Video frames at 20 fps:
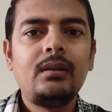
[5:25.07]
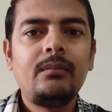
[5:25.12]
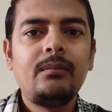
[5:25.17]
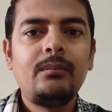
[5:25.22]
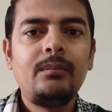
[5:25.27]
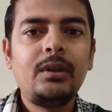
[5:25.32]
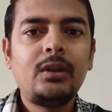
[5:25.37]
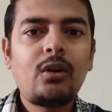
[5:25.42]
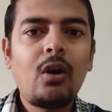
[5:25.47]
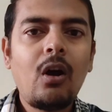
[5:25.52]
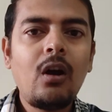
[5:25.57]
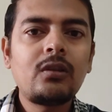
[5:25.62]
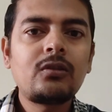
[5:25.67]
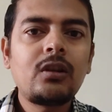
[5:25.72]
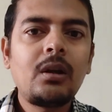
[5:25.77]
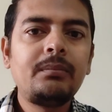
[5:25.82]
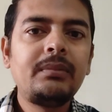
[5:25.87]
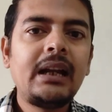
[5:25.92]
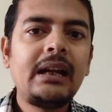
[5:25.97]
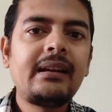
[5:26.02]
Because
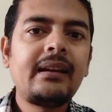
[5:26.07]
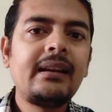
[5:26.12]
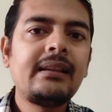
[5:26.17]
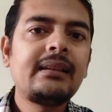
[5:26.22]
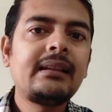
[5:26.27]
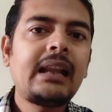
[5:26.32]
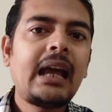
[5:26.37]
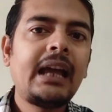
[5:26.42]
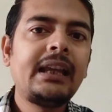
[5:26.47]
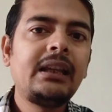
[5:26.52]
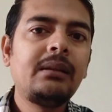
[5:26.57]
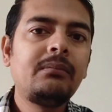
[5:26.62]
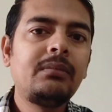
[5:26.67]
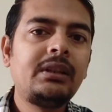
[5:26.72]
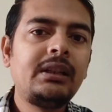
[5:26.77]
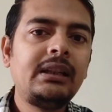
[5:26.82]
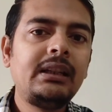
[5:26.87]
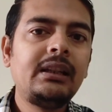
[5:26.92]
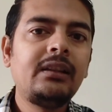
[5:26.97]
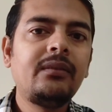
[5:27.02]
of that reason, I am
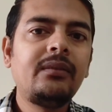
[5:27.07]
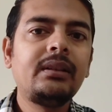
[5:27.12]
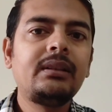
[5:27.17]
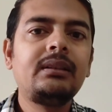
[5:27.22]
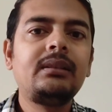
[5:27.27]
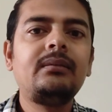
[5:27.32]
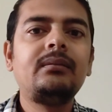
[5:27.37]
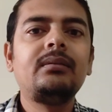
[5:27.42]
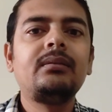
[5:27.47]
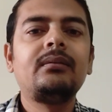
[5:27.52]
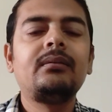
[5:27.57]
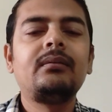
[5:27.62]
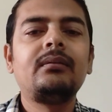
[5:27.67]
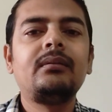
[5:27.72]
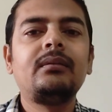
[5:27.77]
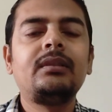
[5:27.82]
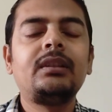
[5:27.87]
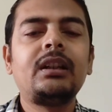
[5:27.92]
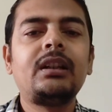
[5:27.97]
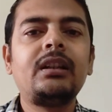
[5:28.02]
dealing
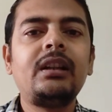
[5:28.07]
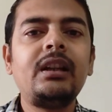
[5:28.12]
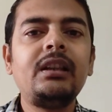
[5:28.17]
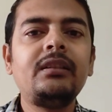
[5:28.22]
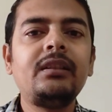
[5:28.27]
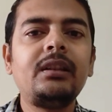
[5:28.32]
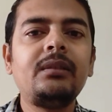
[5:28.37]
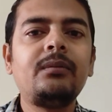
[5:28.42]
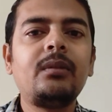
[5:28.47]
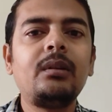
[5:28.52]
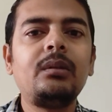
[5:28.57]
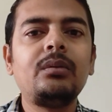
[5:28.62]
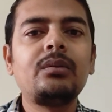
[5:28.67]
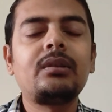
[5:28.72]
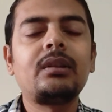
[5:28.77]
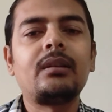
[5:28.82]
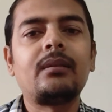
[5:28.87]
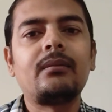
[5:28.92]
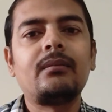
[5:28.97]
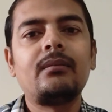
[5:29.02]
with the Green
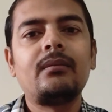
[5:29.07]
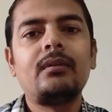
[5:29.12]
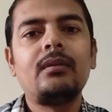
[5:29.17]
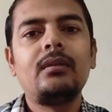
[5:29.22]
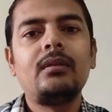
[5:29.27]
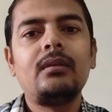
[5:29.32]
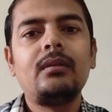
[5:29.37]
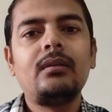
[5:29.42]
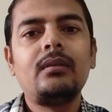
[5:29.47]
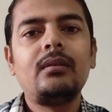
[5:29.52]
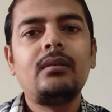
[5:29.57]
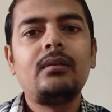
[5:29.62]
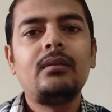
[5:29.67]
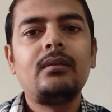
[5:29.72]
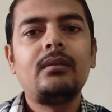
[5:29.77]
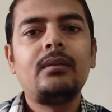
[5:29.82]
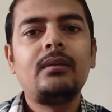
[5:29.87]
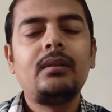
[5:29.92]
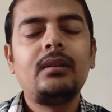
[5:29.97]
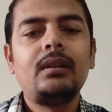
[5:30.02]
Revolution.
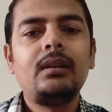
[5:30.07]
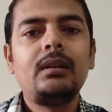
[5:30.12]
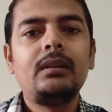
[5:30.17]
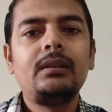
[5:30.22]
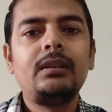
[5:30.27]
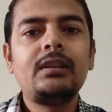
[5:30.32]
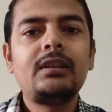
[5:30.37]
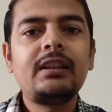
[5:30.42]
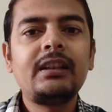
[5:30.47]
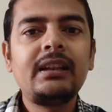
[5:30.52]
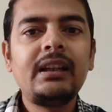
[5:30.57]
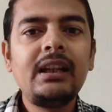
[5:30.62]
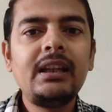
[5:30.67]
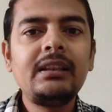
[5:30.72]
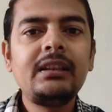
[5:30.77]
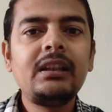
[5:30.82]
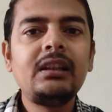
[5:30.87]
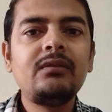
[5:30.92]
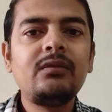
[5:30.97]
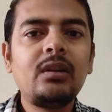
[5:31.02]
This Green
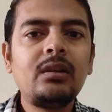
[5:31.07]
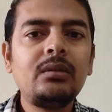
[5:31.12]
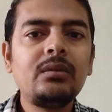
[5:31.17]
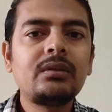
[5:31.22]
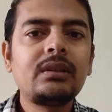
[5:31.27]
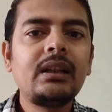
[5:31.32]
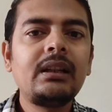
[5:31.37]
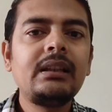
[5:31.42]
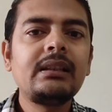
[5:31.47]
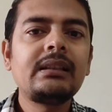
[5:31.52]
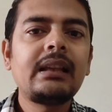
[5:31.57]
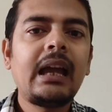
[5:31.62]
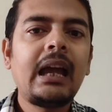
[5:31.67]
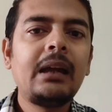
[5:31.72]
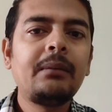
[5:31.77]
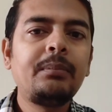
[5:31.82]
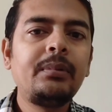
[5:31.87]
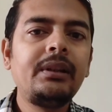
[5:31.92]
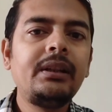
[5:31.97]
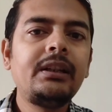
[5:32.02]
Revolution is
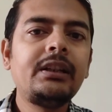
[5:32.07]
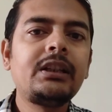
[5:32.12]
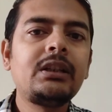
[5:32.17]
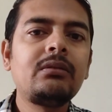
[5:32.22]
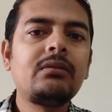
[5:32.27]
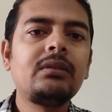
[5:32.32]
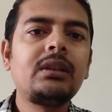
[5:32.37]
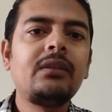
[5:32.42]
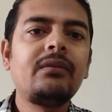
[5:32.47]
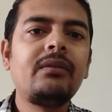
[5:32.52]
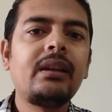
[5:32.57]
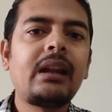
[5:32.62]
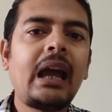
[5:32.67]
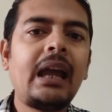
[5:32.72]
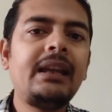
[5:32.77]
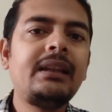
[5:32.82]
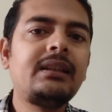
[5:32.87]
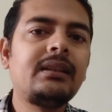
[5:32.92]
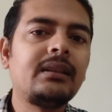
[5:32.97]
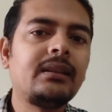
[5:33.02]
happening due to the
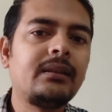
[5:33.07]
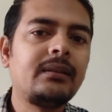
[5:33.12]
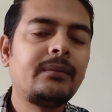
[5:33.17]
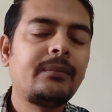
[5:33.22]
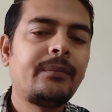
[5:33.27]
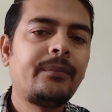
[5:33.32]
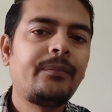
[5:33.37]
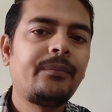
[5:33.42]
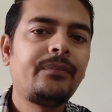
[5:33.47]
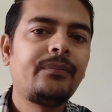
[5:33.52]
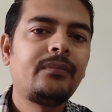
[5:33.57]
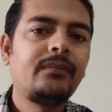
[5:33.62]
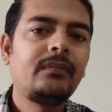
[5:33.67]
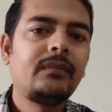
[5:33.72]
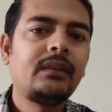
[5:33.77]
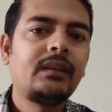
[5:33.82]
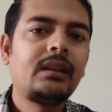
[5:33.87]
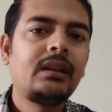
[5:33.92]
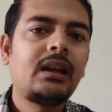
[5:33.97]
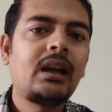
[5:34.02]
variety
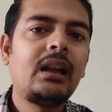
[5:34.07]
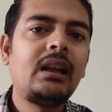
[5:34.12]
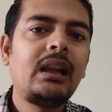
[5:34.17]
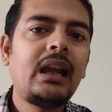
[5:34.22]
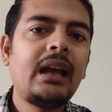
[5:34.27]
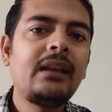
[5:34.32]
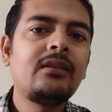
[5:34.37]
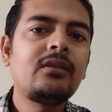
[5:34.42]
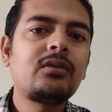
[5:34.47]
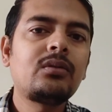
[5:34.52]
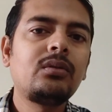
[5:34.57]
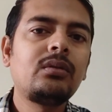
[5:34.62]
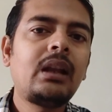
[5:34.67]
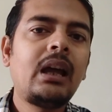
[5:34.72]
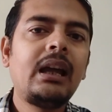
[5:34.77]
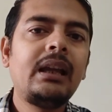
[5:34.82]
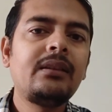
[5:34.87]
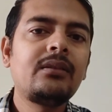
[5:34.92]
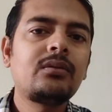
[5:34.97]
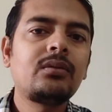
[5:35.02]
Kalyan Sona
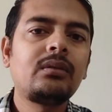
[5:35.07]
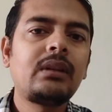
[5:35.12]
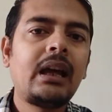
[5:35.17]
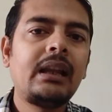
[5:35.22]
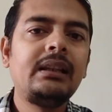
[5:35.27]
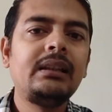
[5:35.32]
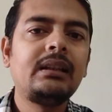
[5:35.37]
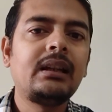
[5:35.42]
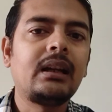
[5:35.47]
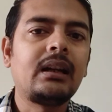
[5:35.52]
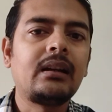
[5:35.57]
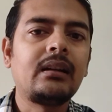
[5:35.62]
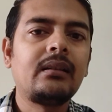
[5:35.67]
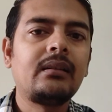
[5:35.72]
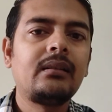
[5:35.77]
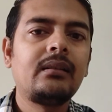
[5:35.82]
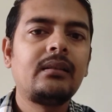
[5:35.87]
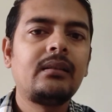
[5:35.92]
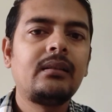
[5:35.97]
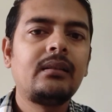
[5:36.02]
and Sonalika
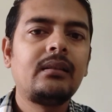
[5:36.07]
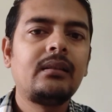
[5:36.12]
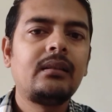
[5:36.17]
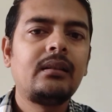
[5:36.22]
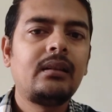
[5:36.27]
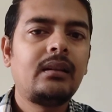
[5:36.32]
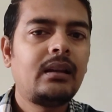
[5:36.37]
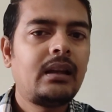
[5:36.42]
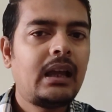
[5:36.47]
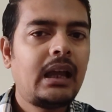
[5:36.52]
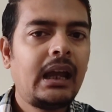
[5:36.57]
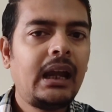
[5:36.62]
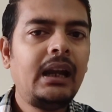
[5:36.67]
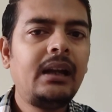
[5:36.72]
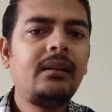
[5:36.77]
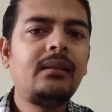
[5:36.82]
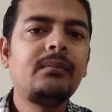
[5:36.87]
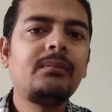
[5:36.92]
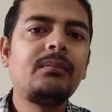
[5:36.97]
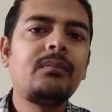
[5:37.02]

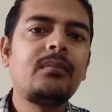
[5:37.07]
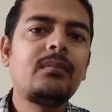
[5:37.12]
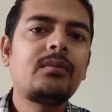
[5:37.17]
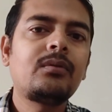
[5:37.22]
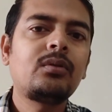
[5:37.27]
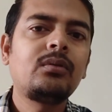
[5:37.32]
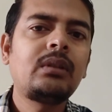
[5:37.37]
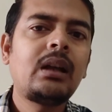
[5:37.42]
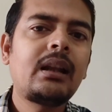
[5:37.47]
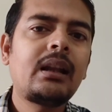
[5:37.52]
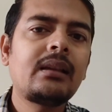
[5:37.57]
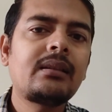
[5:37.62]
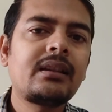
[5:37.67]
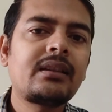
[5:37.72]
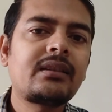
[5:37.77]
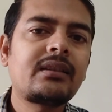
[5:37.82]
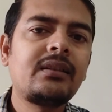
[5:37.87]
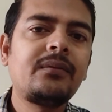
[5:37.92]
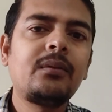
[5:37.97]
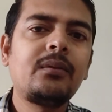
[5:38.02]
and Sonara
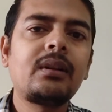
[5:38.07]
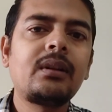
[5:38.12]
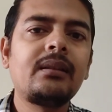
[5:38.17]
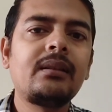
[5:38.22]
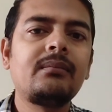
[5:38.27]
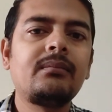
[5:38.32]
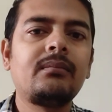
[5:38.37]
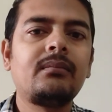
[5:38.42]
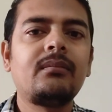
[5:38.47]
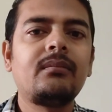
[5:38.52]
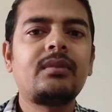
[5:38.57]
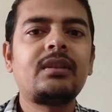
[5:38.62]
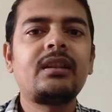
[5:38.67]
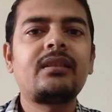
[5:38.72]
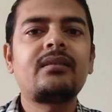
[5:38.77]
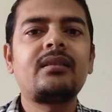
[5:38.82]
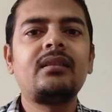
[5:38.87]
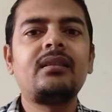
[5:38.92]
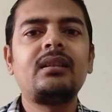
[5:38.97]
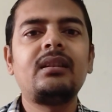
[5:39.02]
64 and
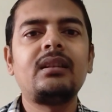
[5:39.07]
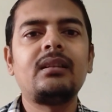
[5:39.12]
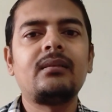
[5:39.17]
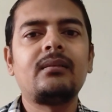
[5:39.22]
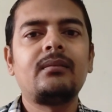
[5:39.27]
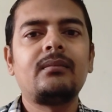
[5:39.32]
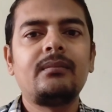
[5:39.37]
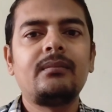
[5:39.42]
63